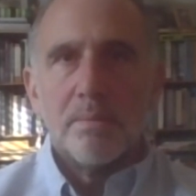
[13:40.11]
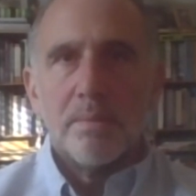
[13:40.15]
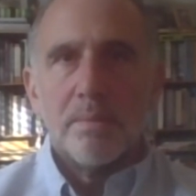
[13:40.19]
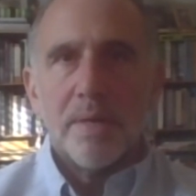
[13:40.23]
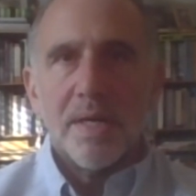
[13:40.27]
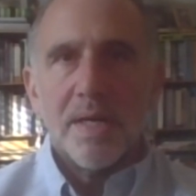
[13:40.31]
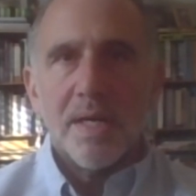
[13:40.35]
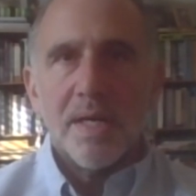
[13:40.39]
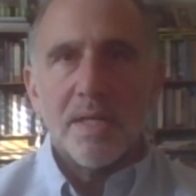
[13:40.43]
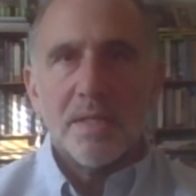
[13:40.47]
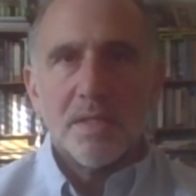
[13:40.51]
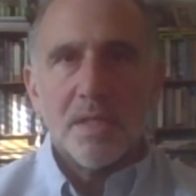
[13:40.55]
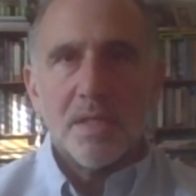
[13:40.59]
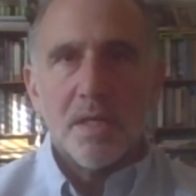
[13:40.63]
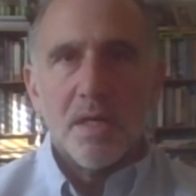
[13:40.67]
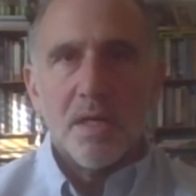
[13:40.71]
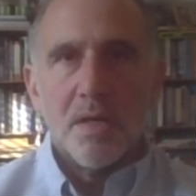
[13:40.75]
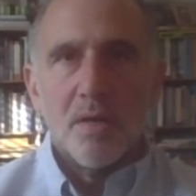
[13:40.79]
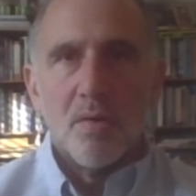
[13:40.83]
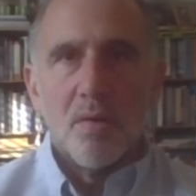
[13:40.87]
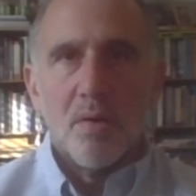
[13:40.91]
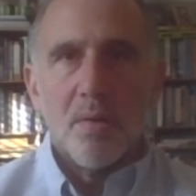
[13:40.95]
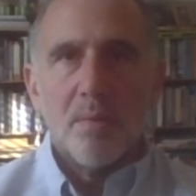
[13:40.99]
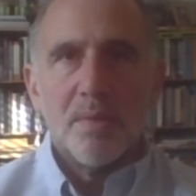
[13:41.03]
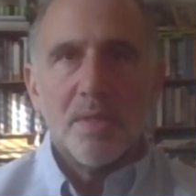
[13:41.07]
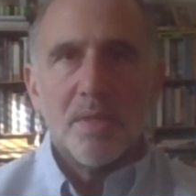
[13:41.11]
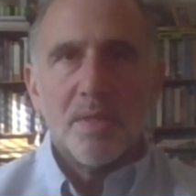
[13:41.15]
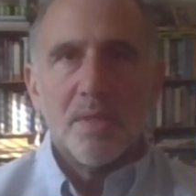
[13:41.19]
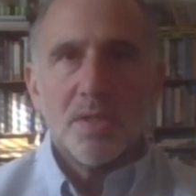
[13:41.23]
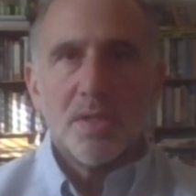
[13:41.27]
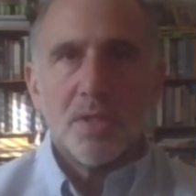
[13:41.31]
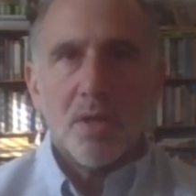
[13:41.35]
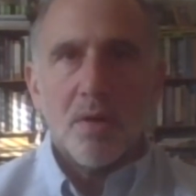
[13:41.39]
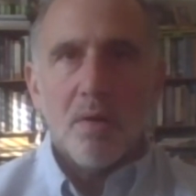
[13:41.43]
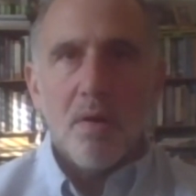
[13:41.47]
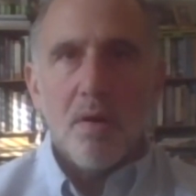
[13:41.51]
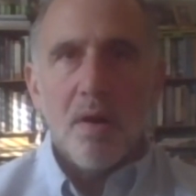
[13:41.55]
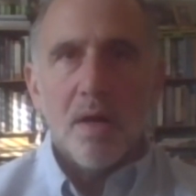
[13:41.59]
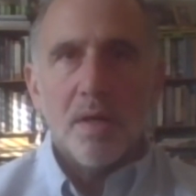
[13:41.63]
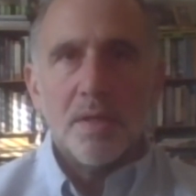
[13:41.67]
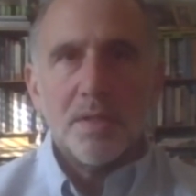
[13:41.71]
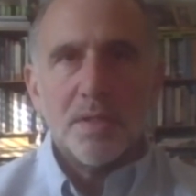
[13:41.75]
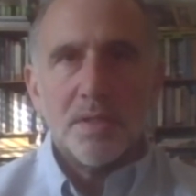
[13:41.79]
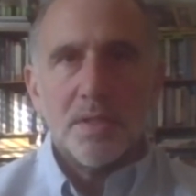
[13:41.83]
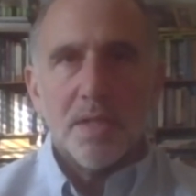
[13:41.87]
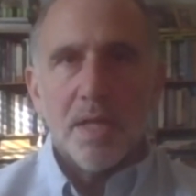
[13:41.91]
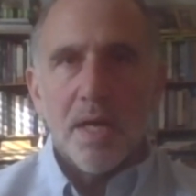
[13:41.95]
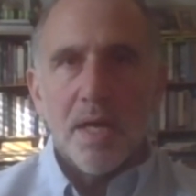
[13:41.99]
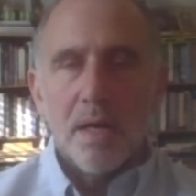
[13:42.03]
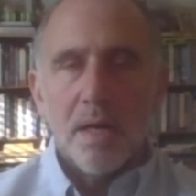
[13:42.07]
But it's an enormous
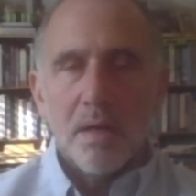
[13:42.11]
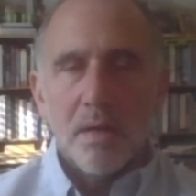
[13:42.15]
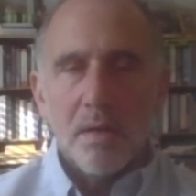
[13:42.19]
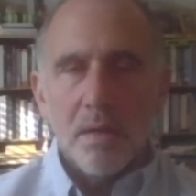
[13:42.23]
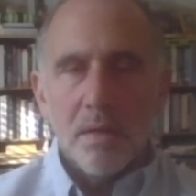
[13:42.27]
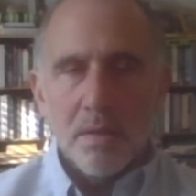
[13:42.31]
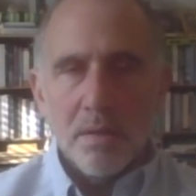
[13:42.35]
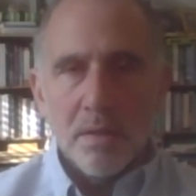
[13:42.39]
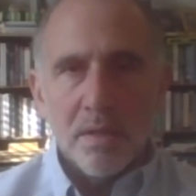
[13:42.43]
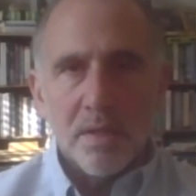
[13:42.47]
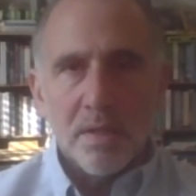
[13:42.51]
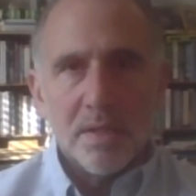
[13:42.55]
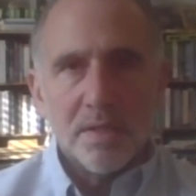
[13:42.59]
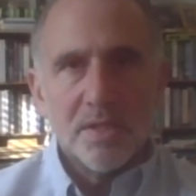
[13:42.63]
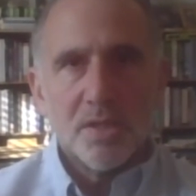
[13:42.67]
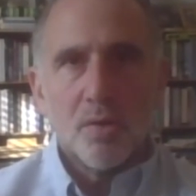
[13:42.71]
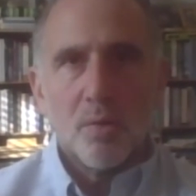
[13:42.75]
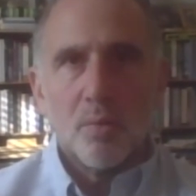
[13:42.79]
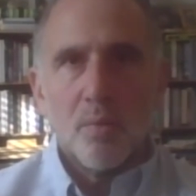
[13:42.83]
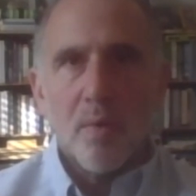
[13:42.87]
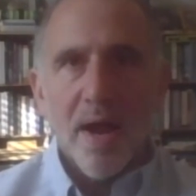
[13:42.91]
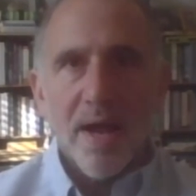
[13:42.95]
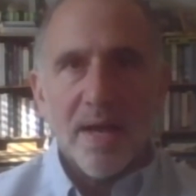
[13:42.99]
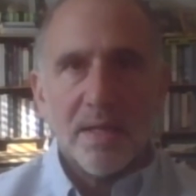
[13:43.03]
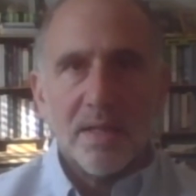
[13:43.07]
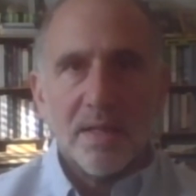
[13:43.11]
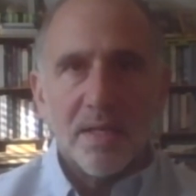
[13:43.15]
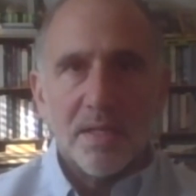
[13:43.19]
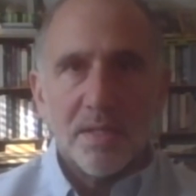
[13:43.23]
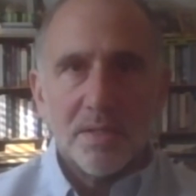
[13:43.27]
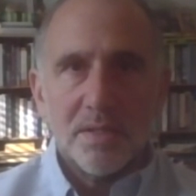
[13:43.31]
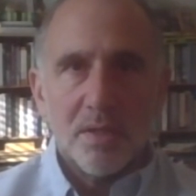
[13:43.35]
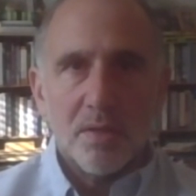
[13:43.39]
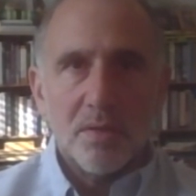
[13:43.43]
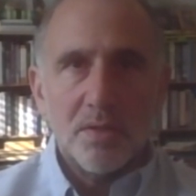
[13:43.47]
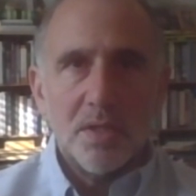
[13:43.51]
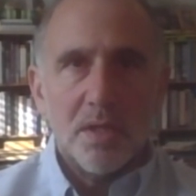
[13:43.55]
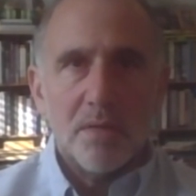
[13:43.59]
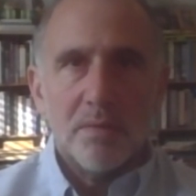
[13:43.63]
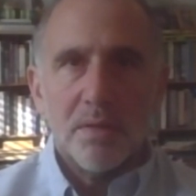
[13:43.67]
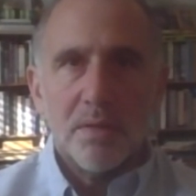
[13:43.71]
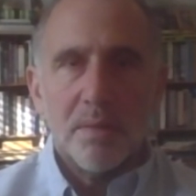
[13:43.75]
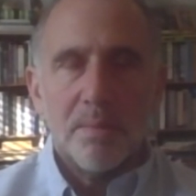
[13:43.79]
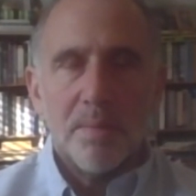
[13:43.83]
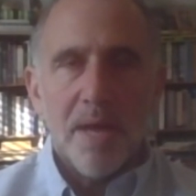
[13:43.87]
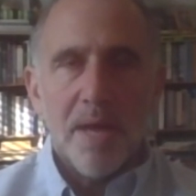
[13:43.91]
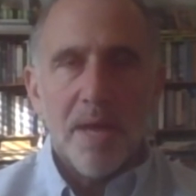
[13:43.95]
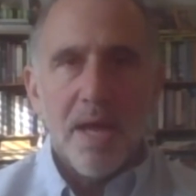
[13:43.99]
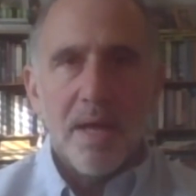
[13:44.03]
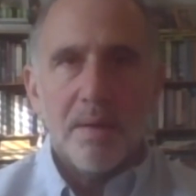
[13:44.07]
cost that is directly associated with
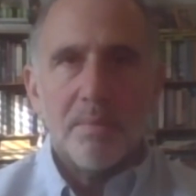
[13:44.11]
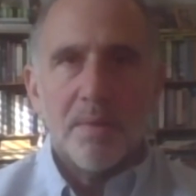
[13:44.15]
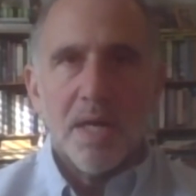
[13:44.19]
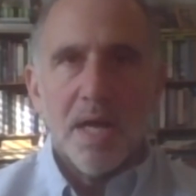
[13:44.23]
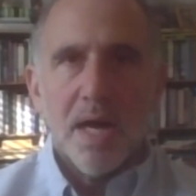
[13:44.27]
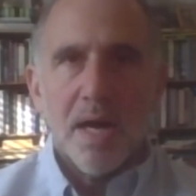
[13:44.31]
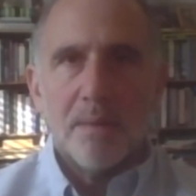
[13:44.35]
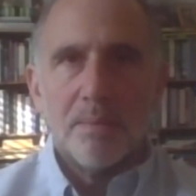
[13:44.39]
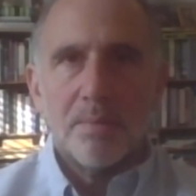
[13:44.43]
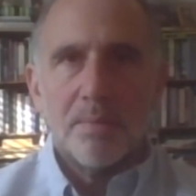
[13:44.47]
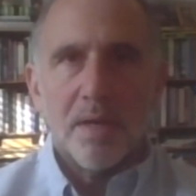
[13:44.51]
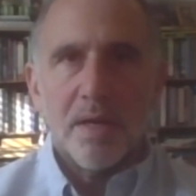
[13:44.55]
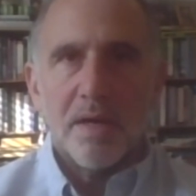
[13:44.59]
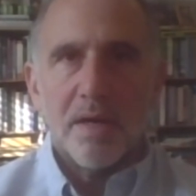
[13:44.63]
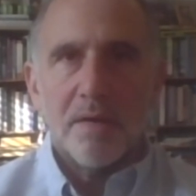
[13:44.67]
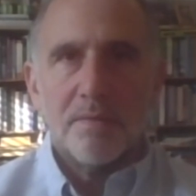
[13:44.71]
the patent monopoly.